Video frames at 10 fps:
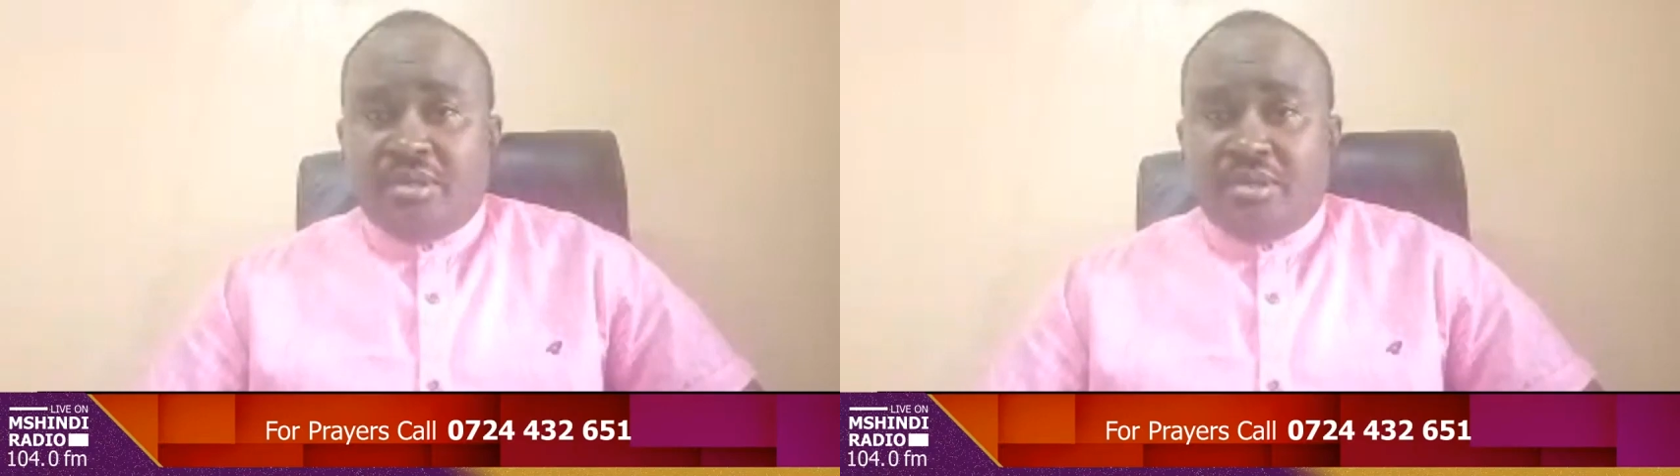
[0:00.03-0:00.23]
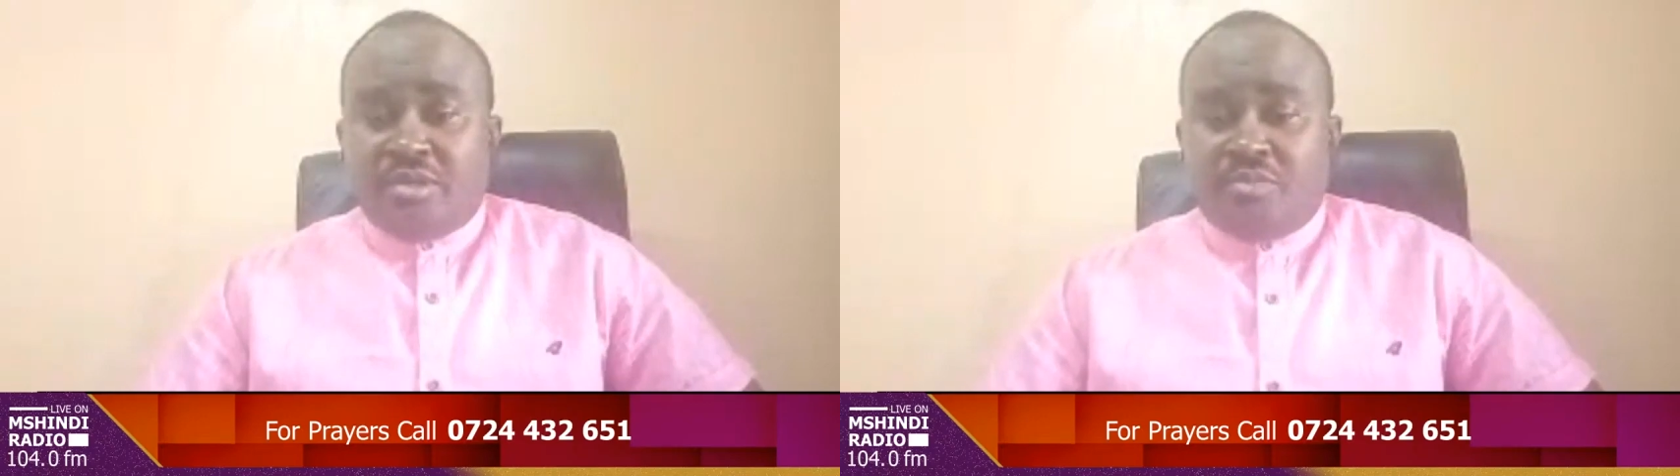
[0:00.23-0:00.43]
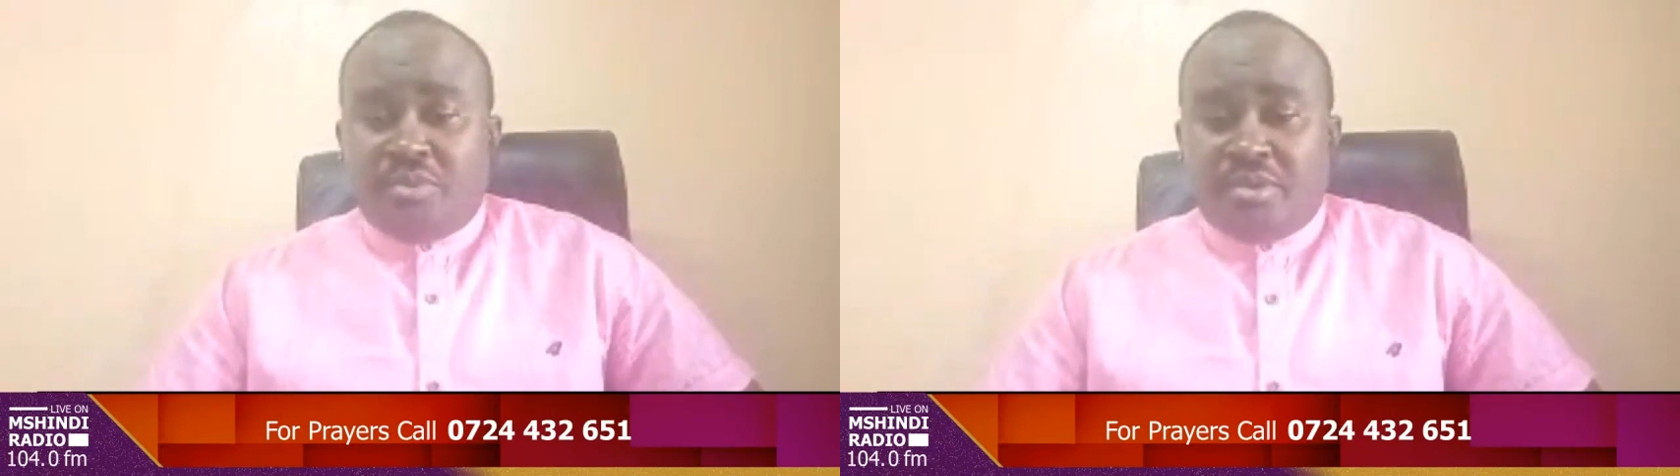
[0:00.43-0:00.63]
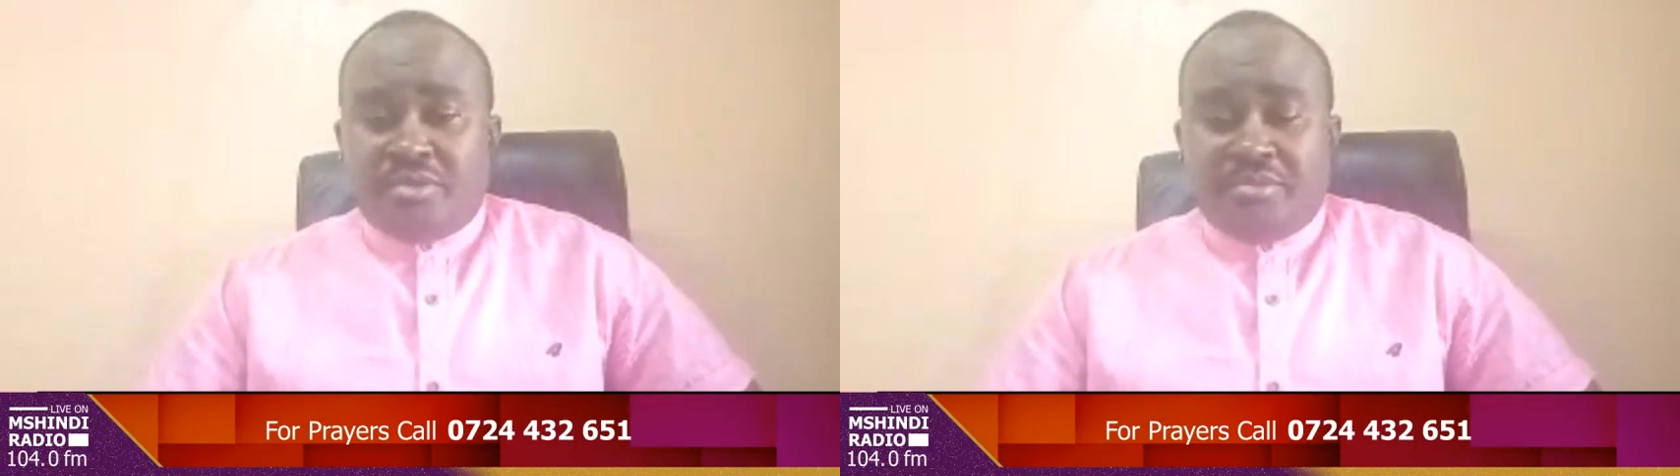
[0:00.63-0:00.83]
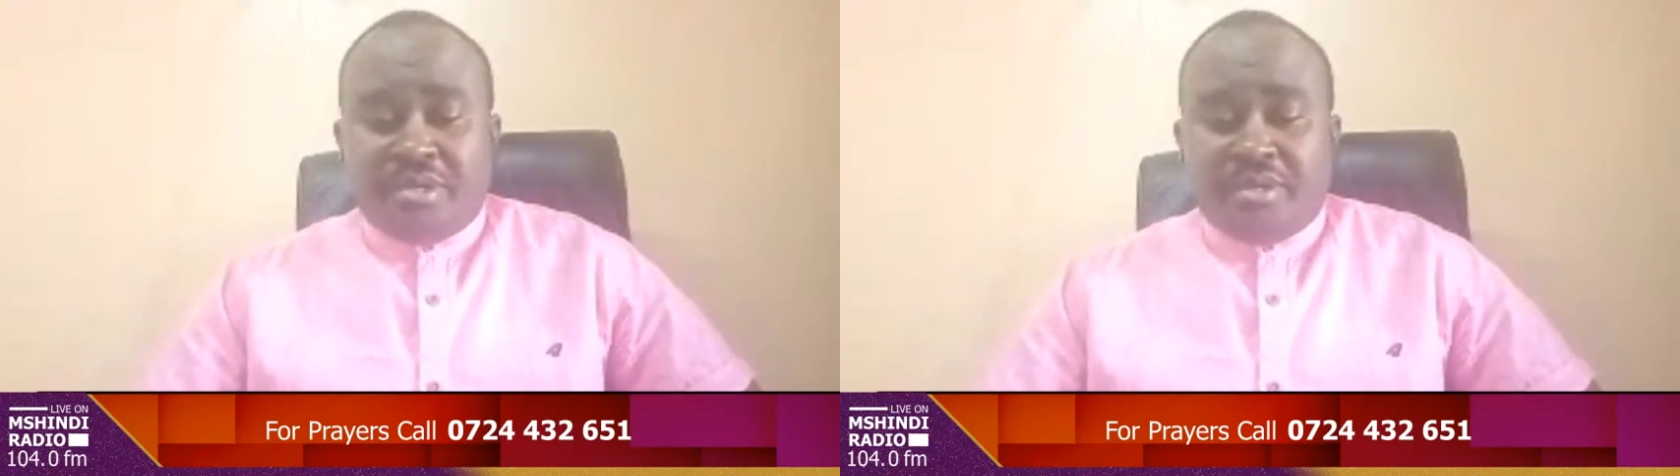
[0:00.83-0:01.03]
The Lord
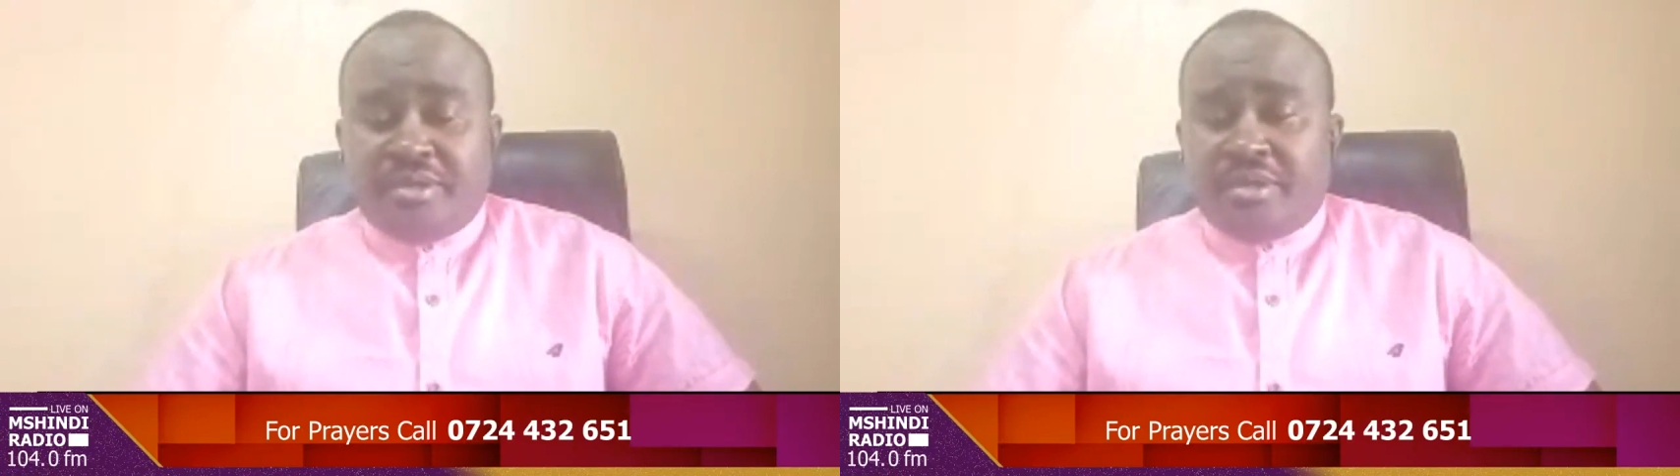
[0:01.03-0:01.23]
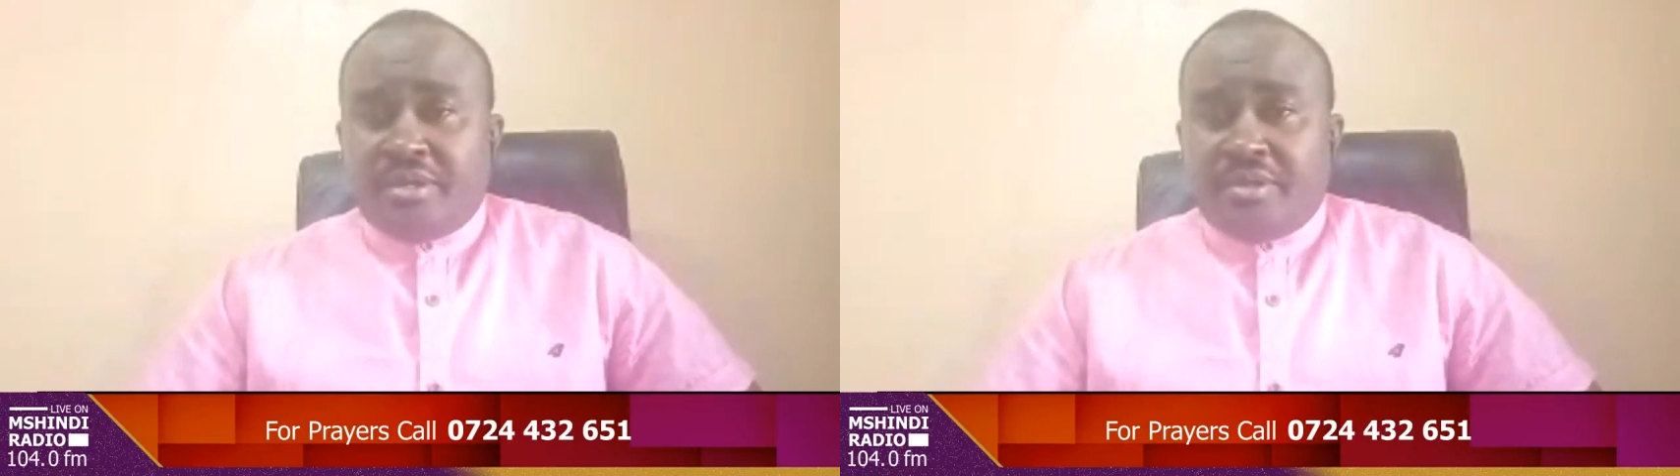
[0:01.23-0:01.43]
spoke to me,